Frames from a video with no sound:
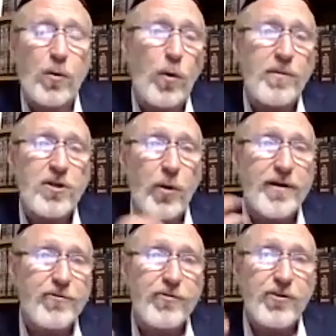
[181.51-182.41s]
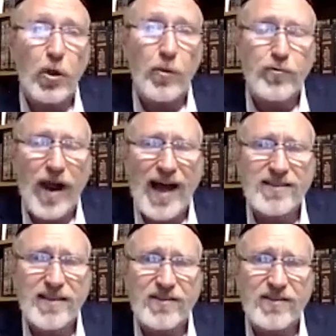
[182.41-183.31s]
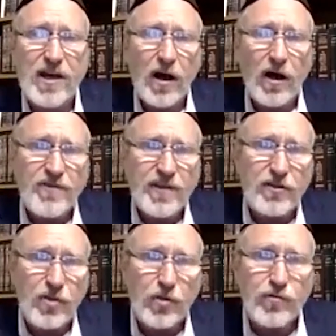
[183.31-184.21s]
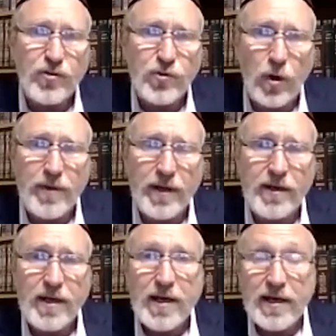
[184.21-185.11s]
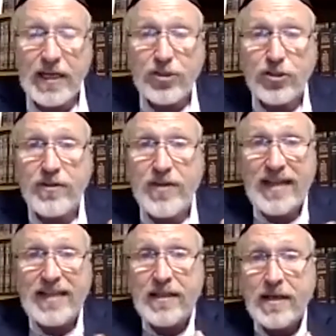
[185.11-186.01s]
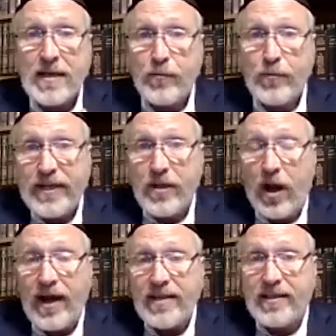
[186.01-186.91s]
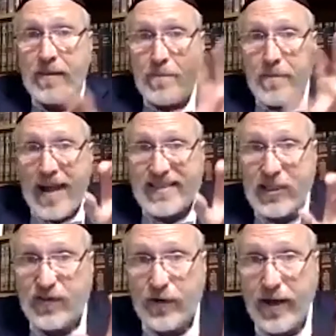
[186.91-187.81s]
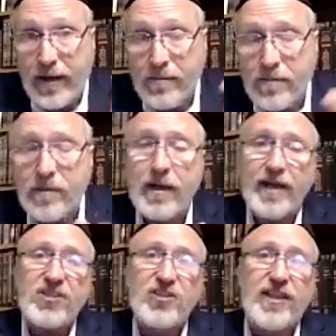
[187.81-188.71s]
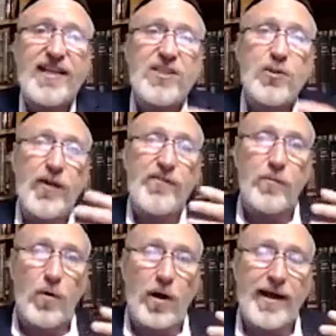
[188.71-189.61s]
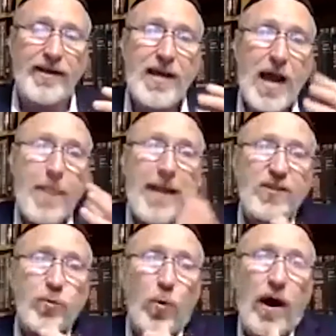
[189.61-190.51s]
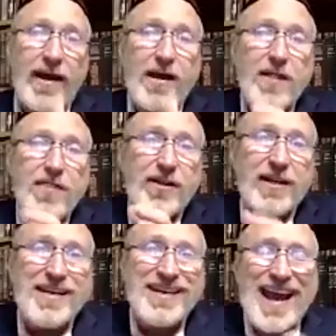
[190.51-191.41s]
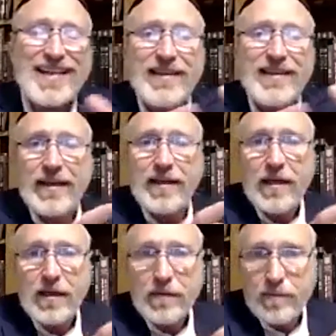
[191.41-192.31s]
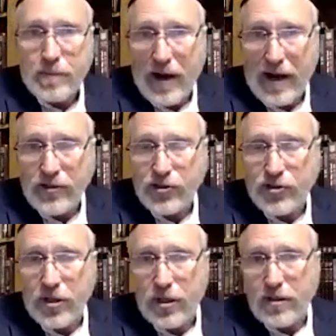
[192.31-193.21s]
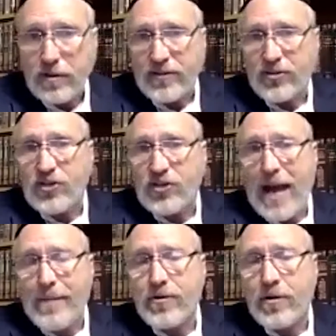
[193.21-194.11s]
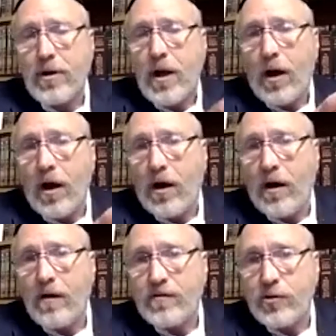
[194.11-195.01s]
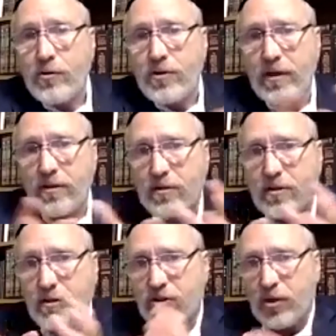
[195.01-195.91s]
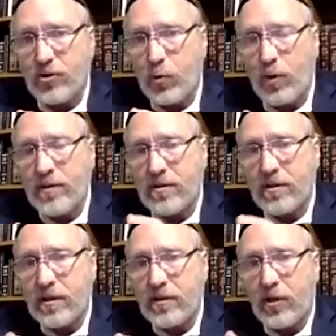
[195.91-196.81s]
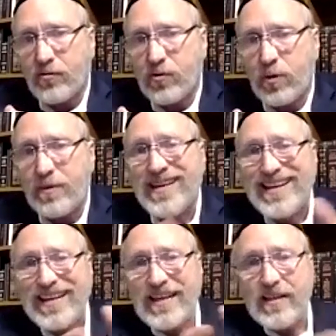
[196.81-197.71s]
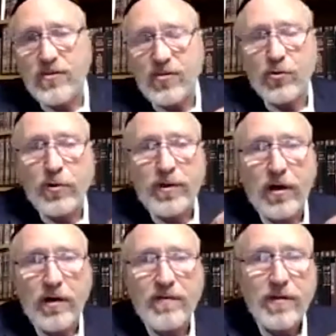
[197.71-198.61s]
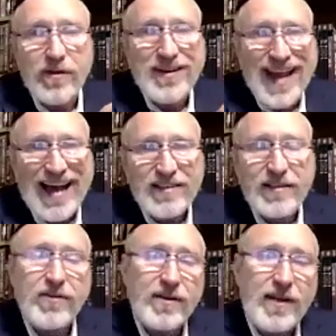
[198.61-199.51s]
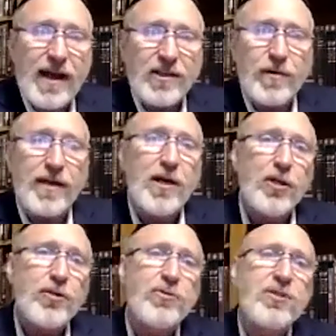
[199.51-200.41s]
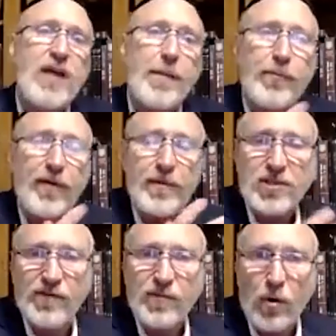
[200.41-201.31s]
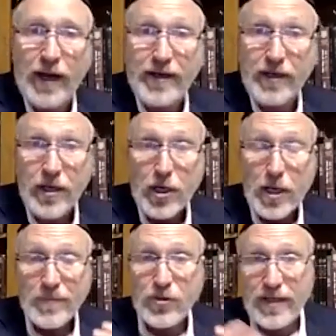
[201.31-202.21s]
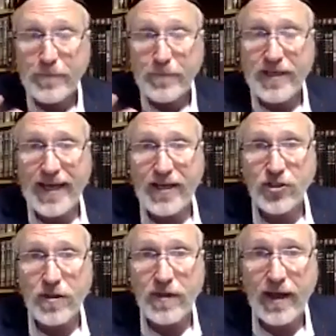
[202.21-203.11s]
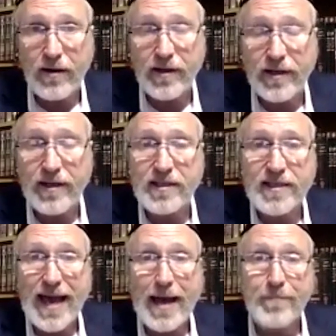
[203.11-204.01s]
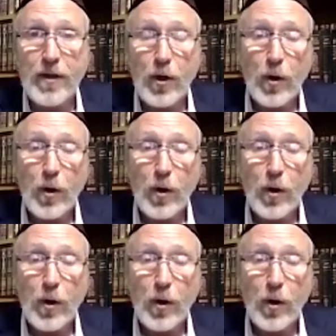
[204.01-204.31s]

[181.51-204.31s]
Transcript: a woman going through this whole process of the adulterous woman, he should then realize there's a message for him, and he stays away from wine. And that's why the connecting parsha, chapter to the Sota woman, to the adulterous woman, is the story of the Nazir, the Nazarite, to separate himself from wine. So the implication there is that